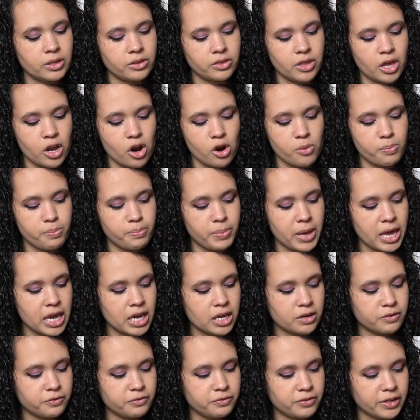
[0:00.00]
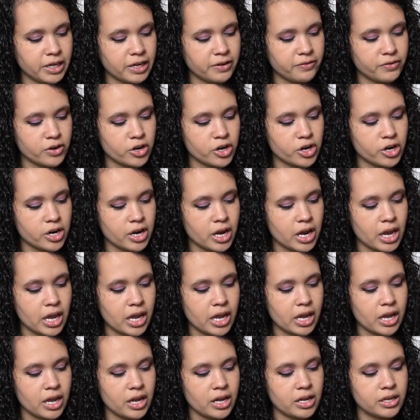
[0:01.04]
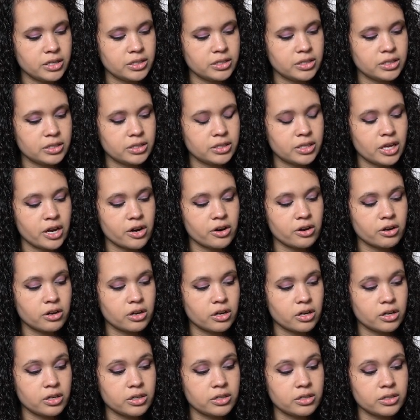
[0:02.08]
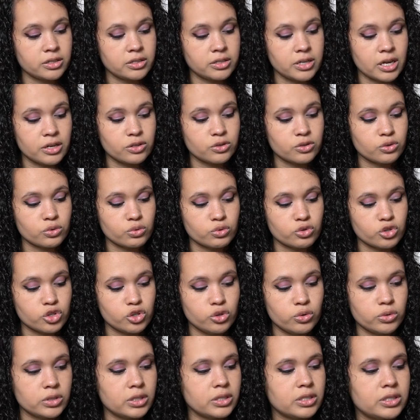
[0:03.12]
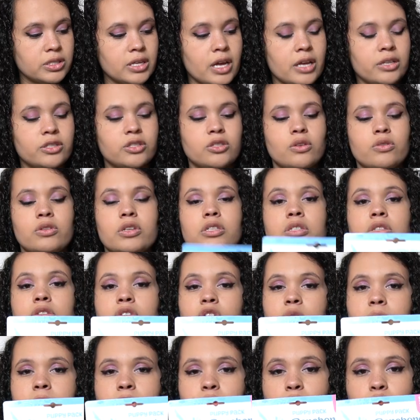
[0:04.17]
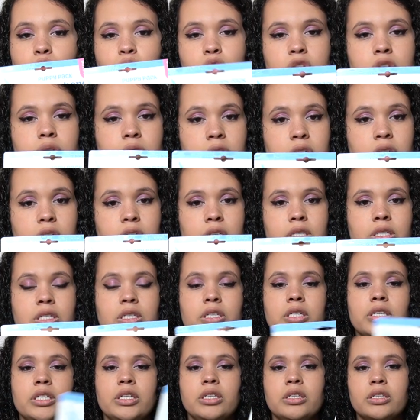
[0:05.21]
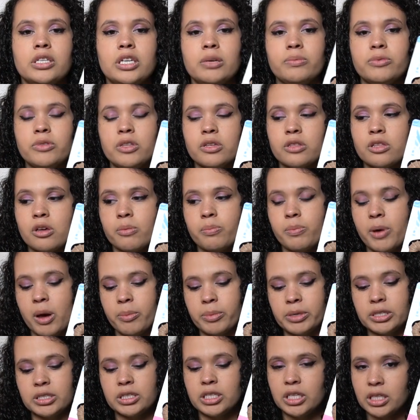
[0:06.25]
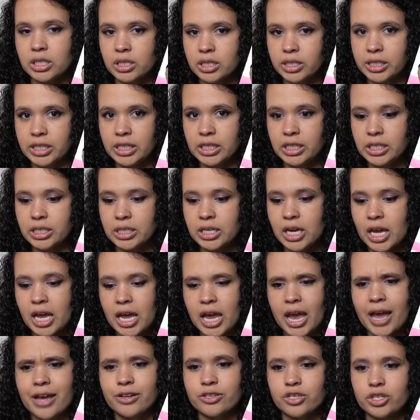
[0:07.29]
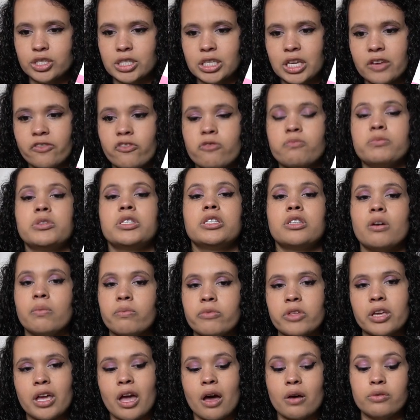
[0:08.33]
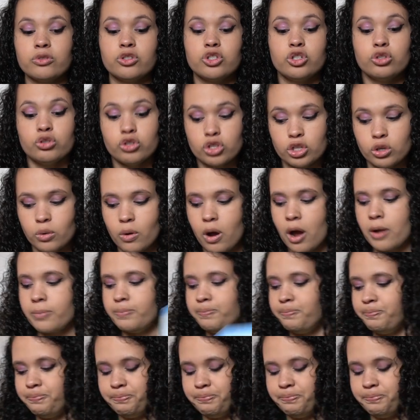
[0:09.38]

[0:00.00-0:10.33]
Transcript: they are bacon flavor and they're good dental chews, it says. So this is going to be really, really good to clean, keep the, the puppy's teeth clean, and just give him something else to chew on.